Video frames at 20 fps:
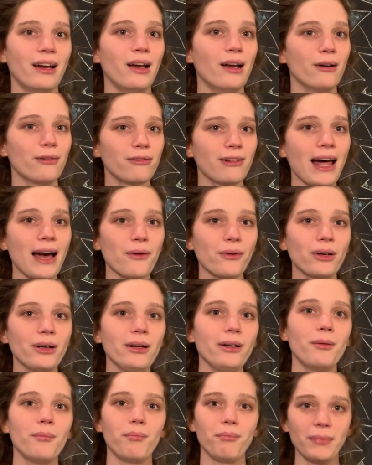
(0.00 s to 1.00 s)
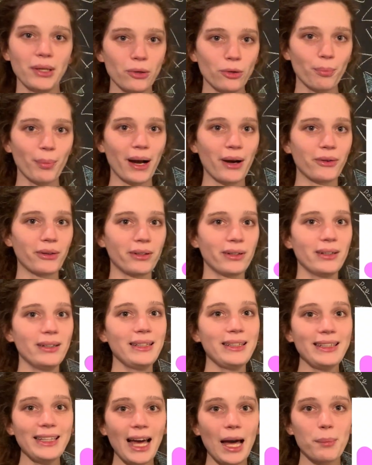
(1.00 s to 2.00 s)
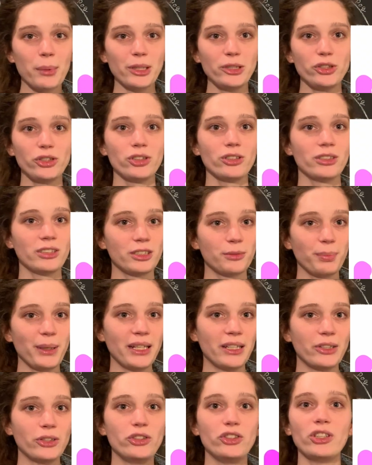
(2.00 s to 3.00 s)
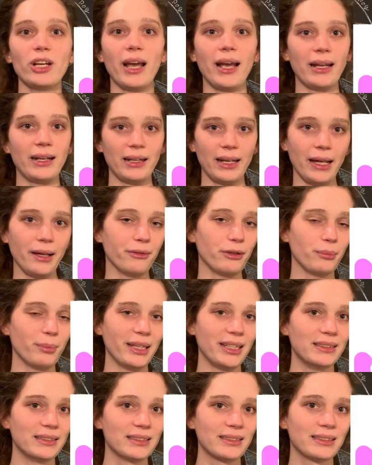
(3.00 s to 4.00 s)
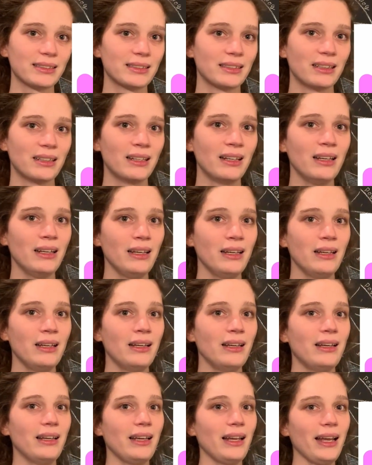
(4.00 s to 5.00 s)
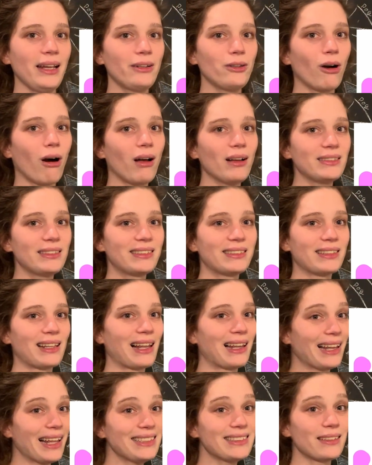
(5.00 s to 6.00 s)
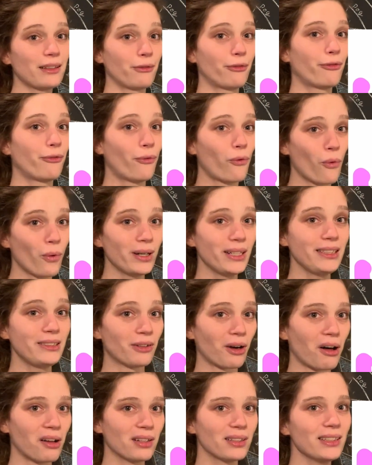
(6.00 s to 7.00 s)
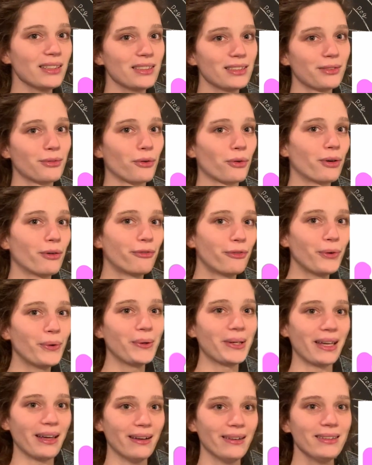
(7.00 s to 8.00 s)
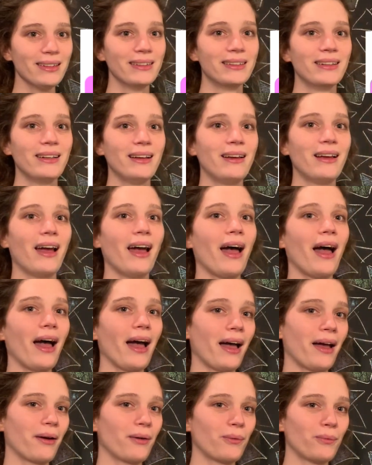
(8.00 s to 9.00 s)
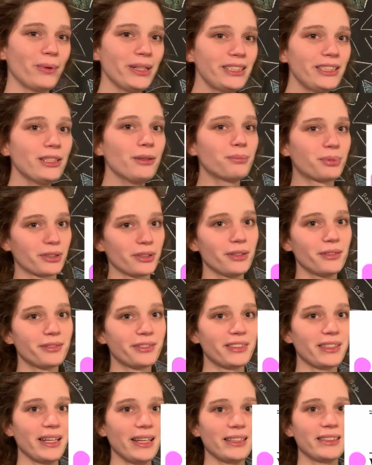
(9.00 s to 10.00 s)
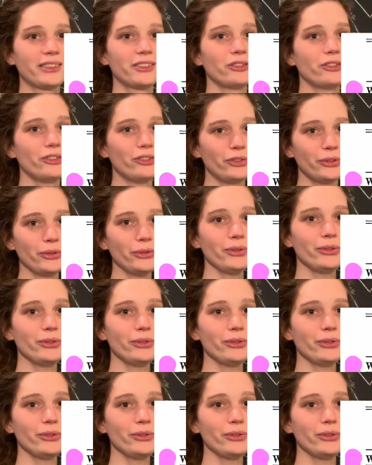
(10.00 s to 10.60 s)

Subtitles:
flour, milk powder, cabbage, spinach, and navy beans. It costs less than $40 for a full year, which he observes is 2